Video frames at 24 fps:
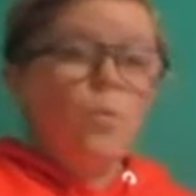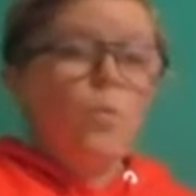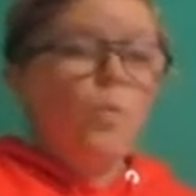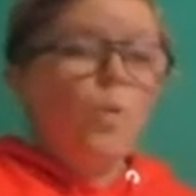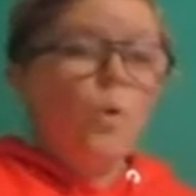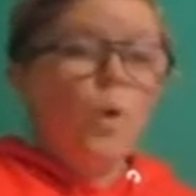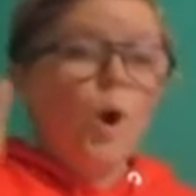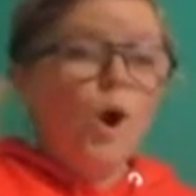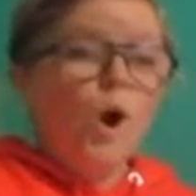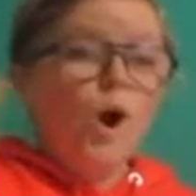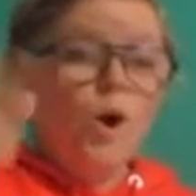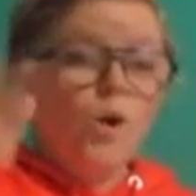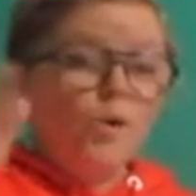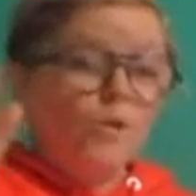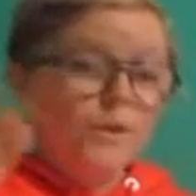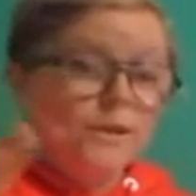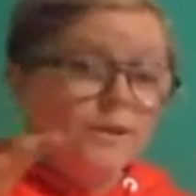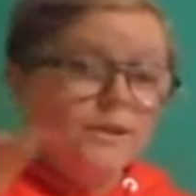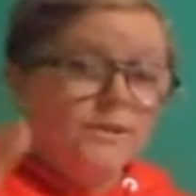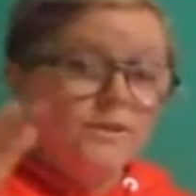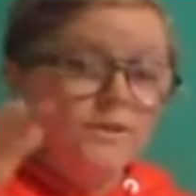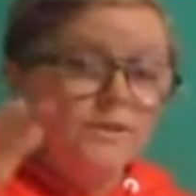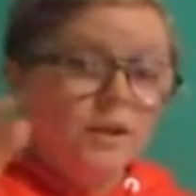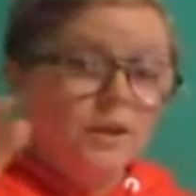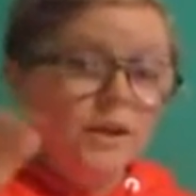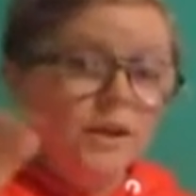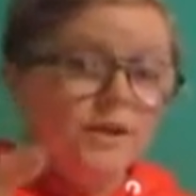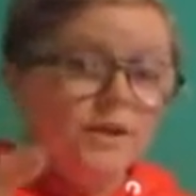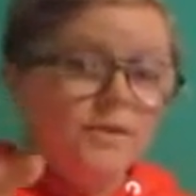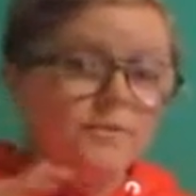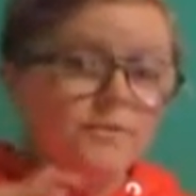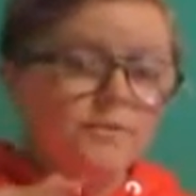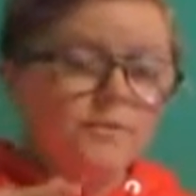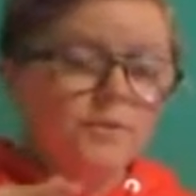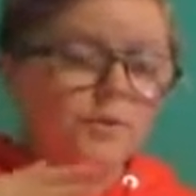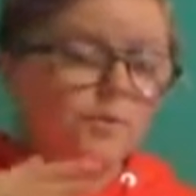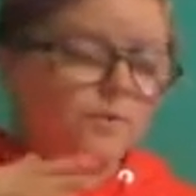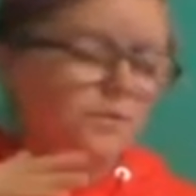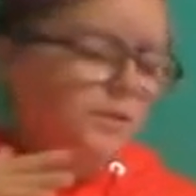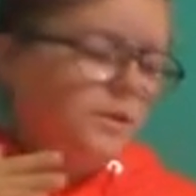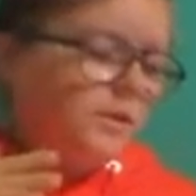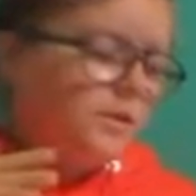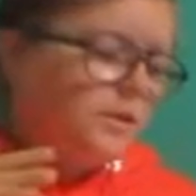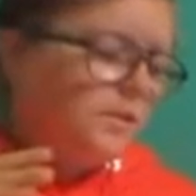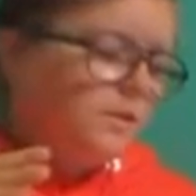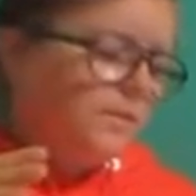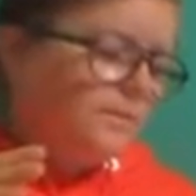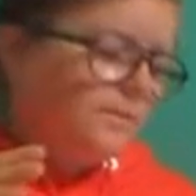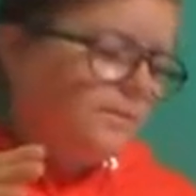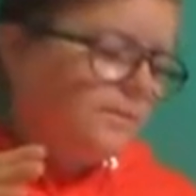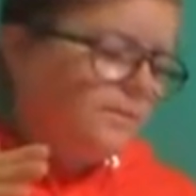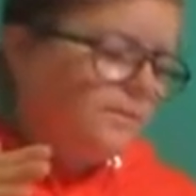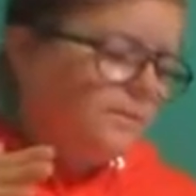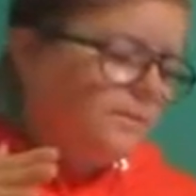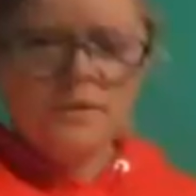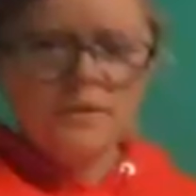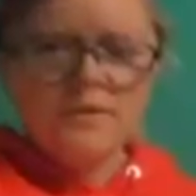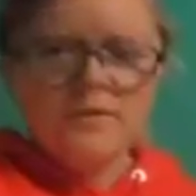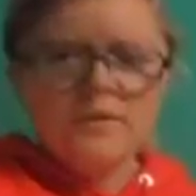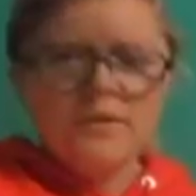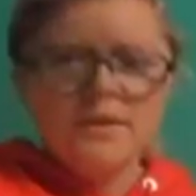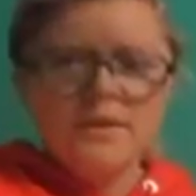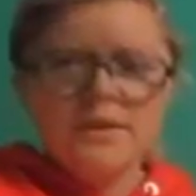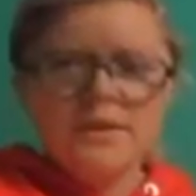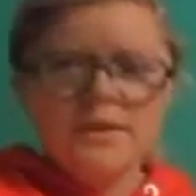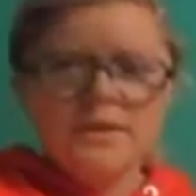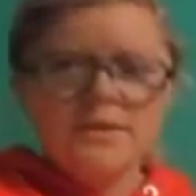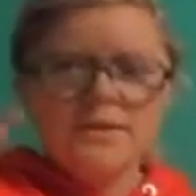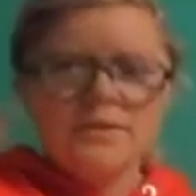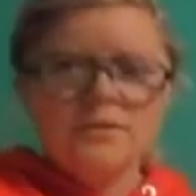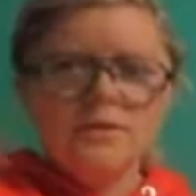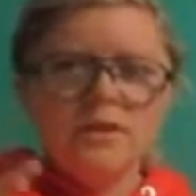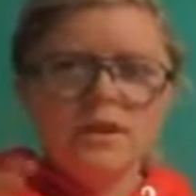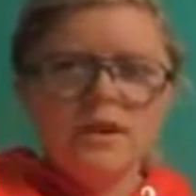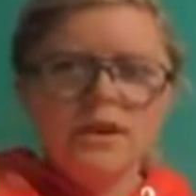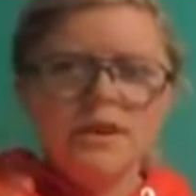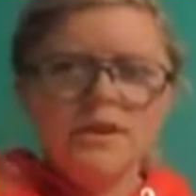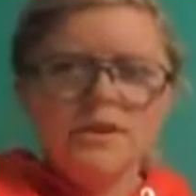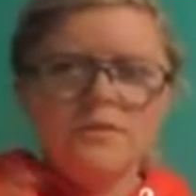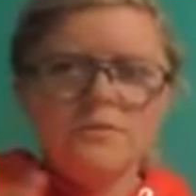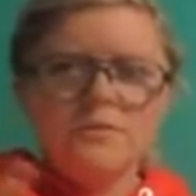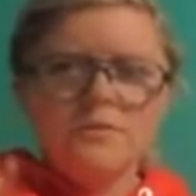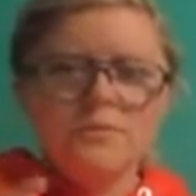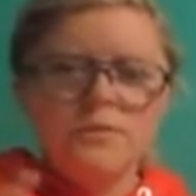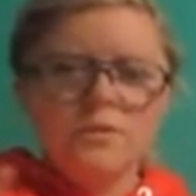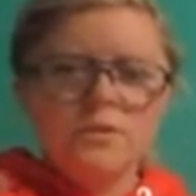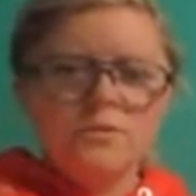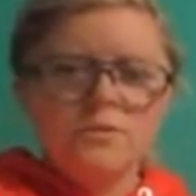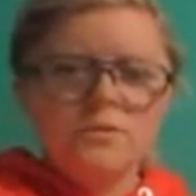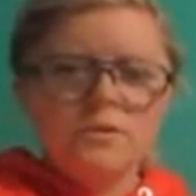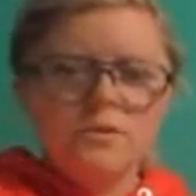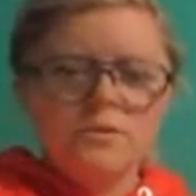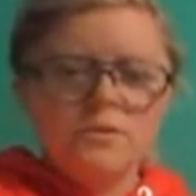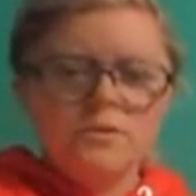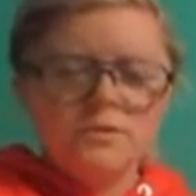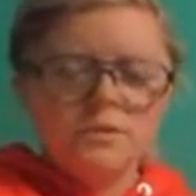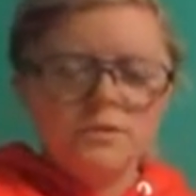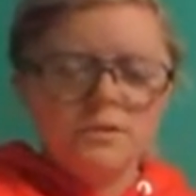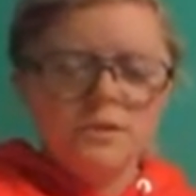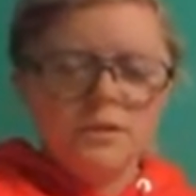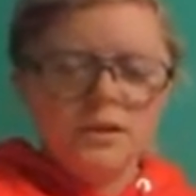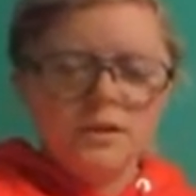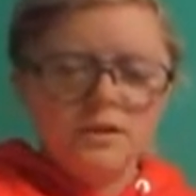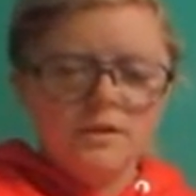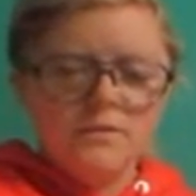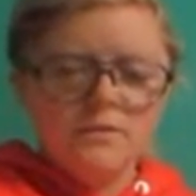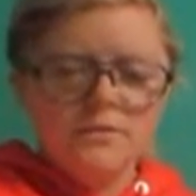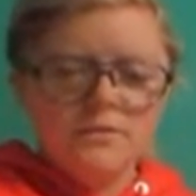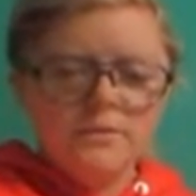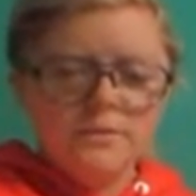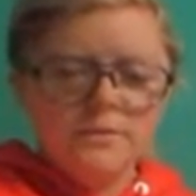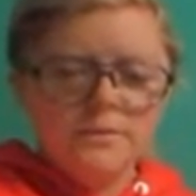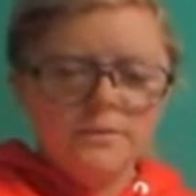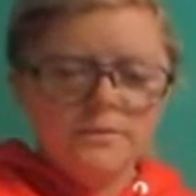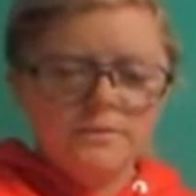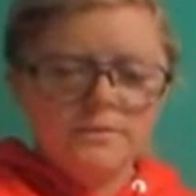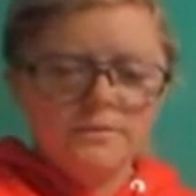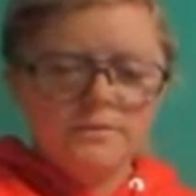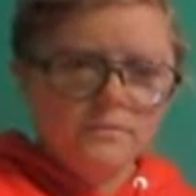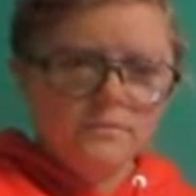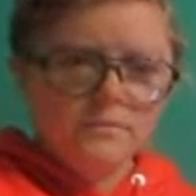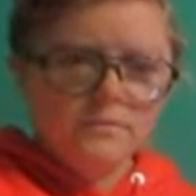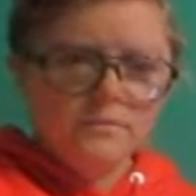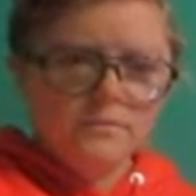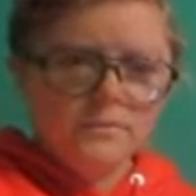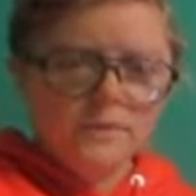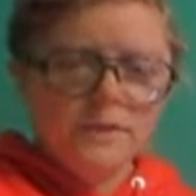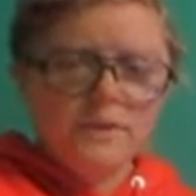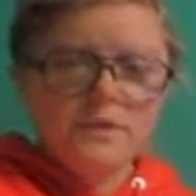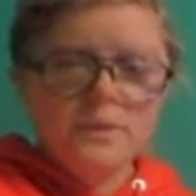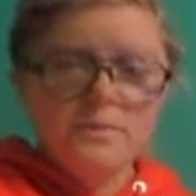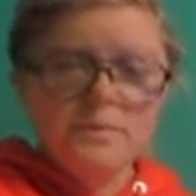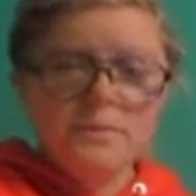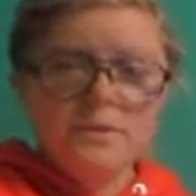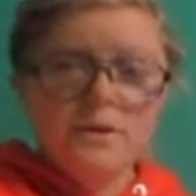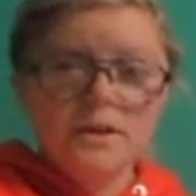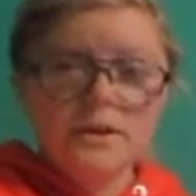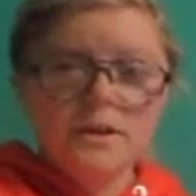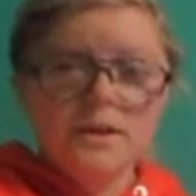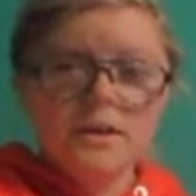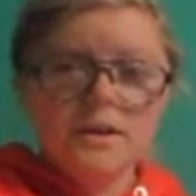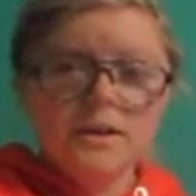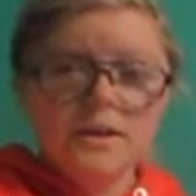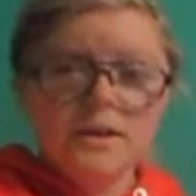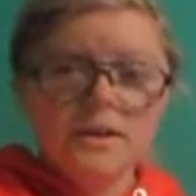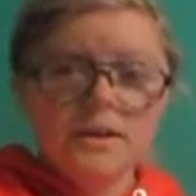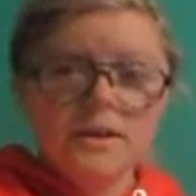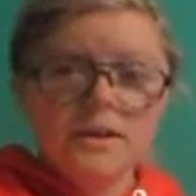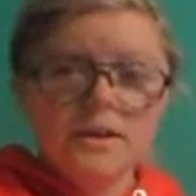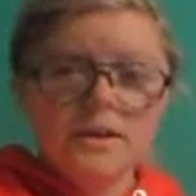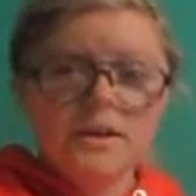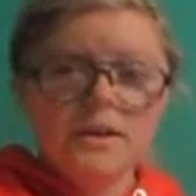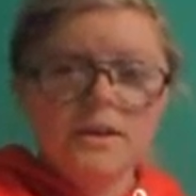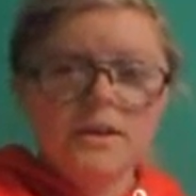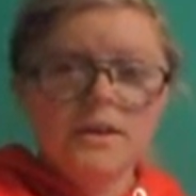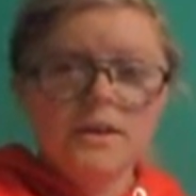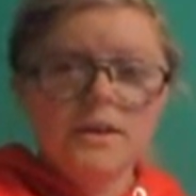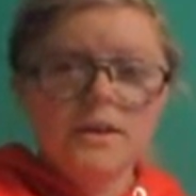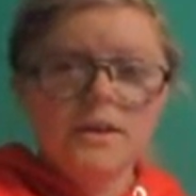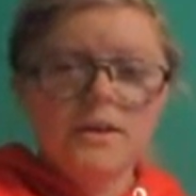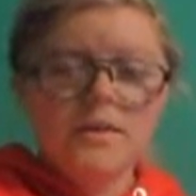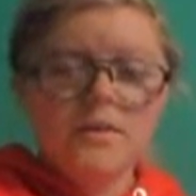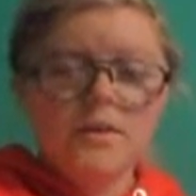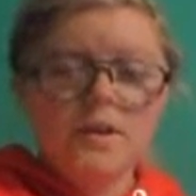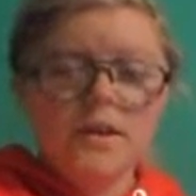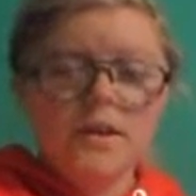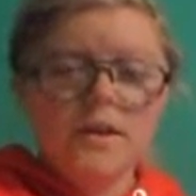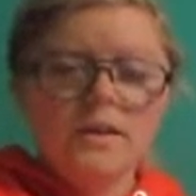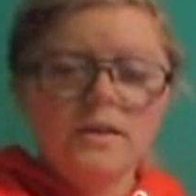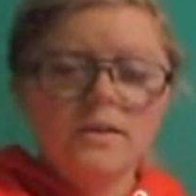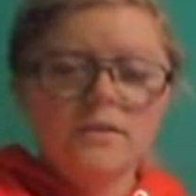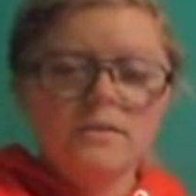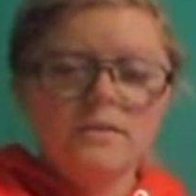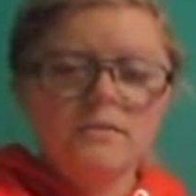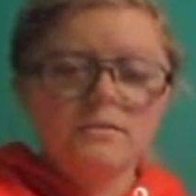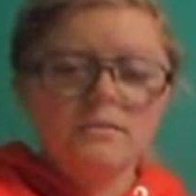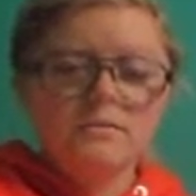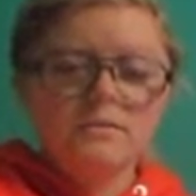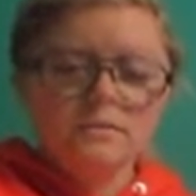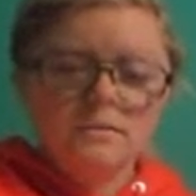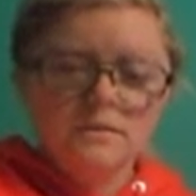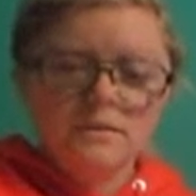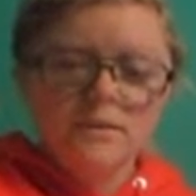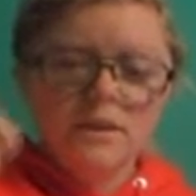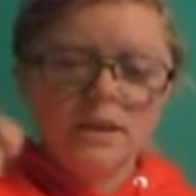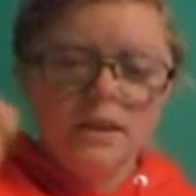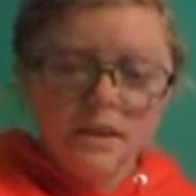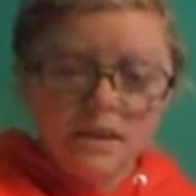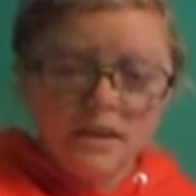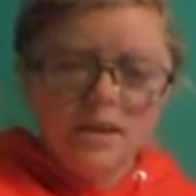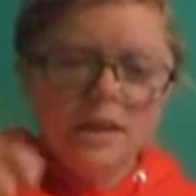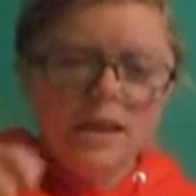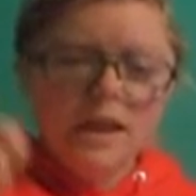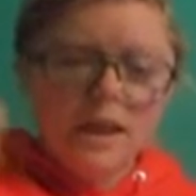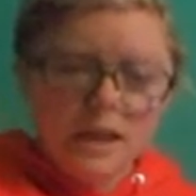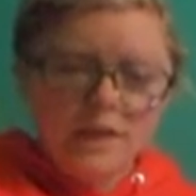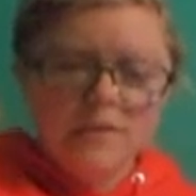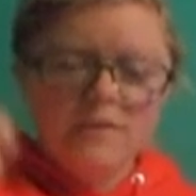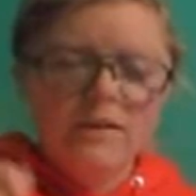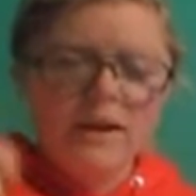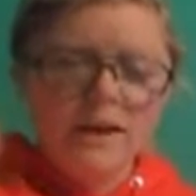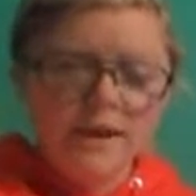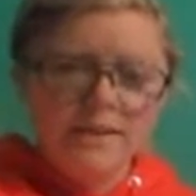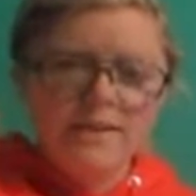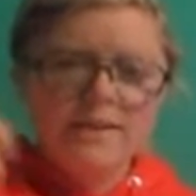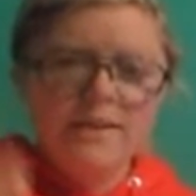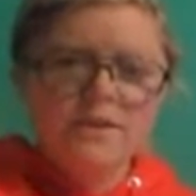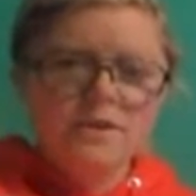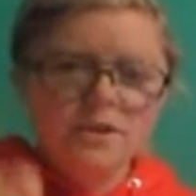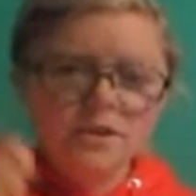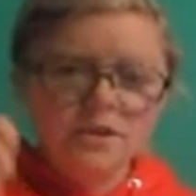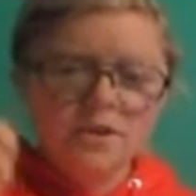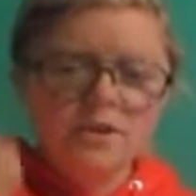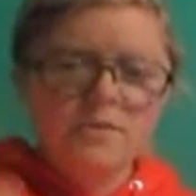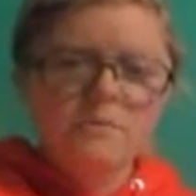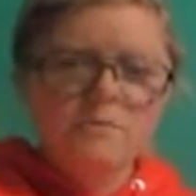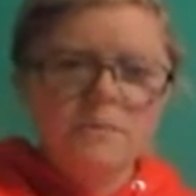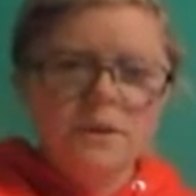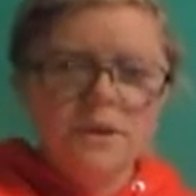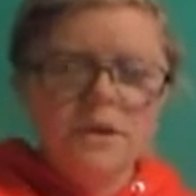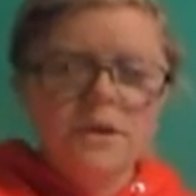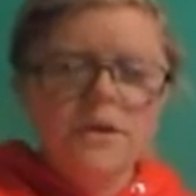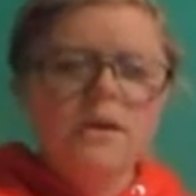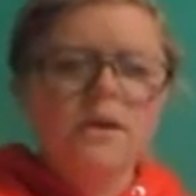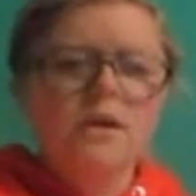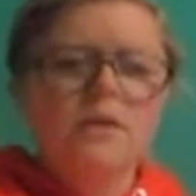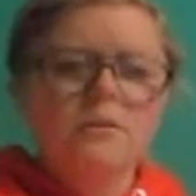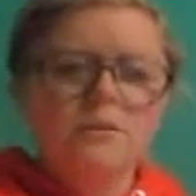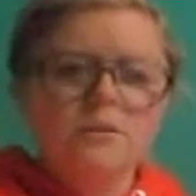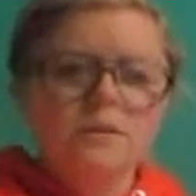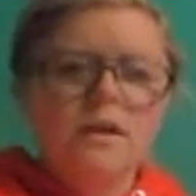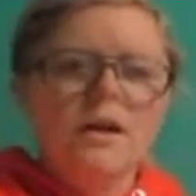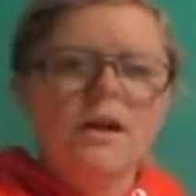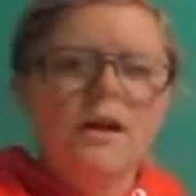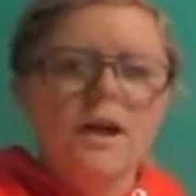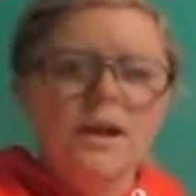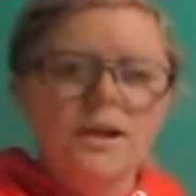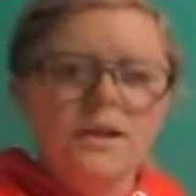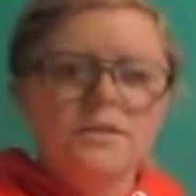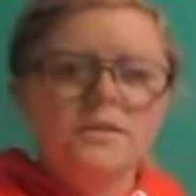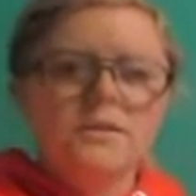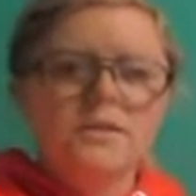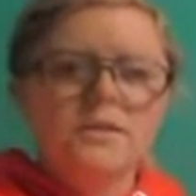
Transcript: Whoa, that's a lot of music. I feel like that's a lot of musical stuff. It's pretty. Like, I like the drum beat a lot.